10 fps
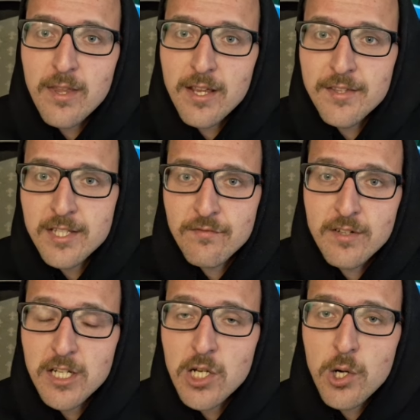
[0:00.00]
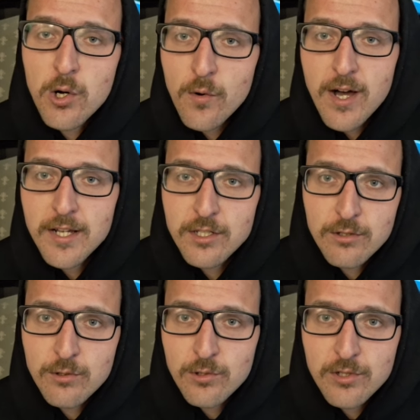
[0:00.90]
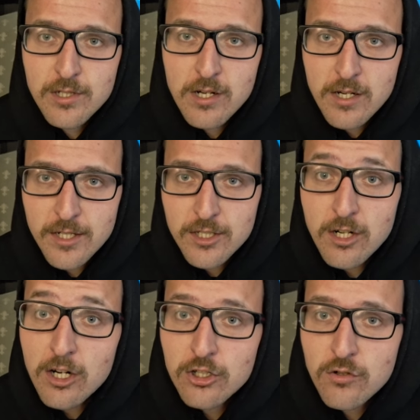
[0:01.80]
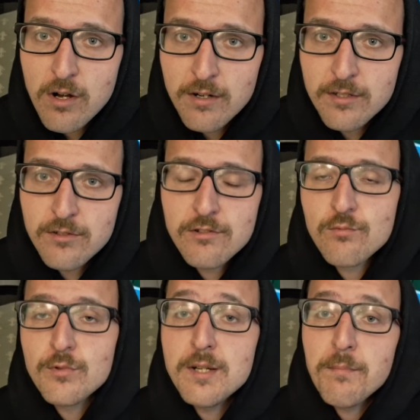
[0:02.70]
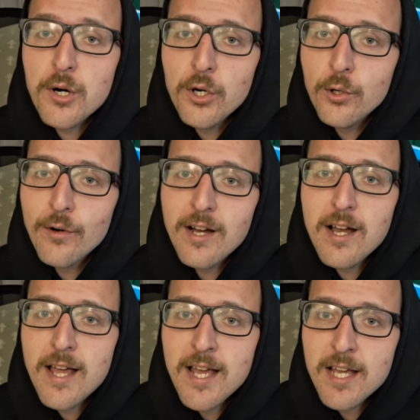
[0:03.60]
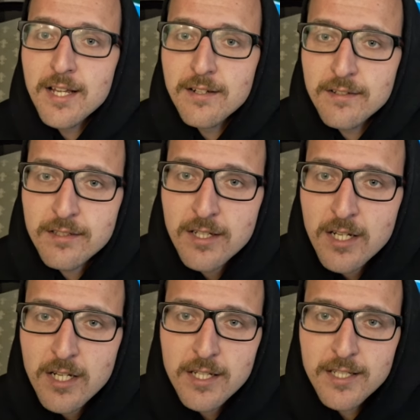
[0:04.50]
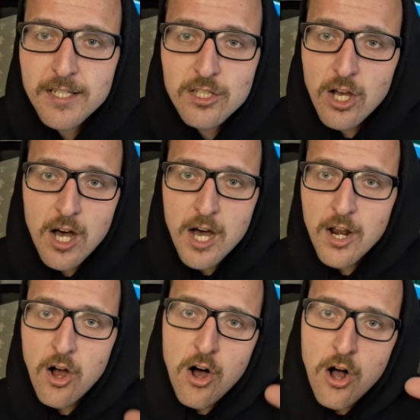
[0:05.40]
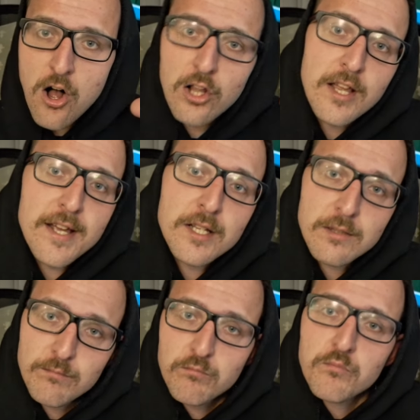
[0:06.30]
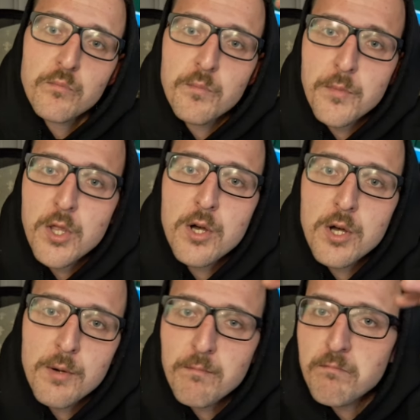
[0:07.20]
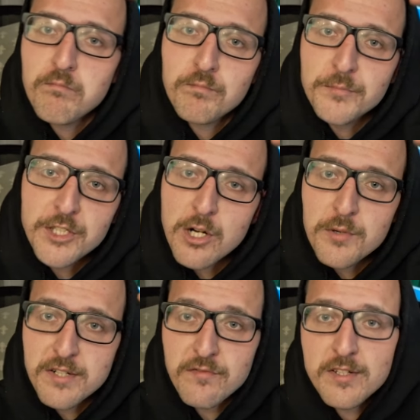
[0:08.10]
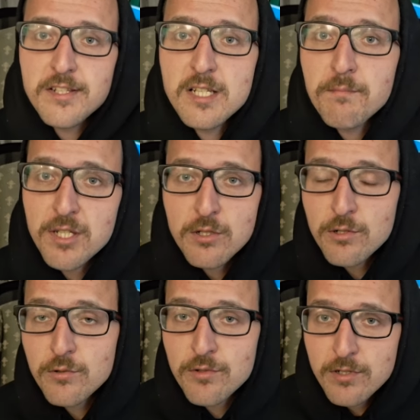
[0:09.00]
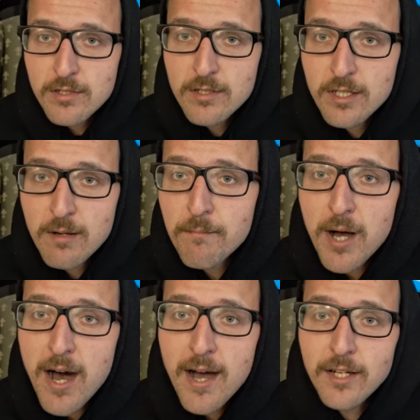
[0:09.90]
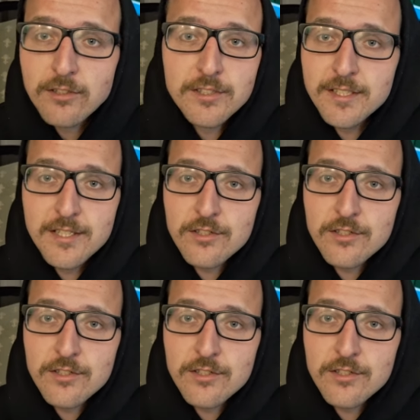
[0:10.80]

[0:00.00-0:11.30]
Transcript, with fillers: In this video, I used Darktron's repo, and he's got all like the, you know, different CPUs compiled, and